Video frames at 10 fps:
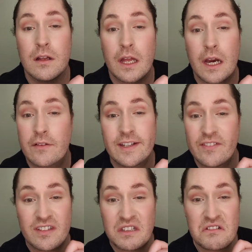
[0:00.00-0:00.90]
and I've never
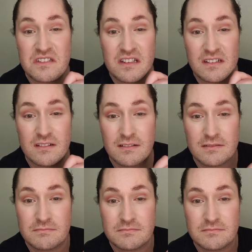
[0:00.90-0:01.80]
used it.
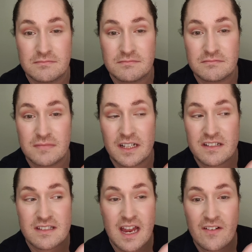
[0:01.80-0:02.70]
I
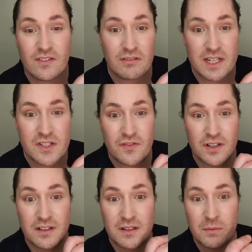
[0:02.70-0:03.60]
just haven't reached
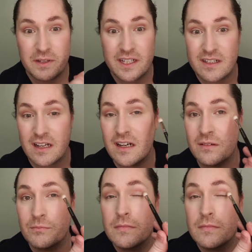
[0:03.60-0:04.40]
for it or picked it up.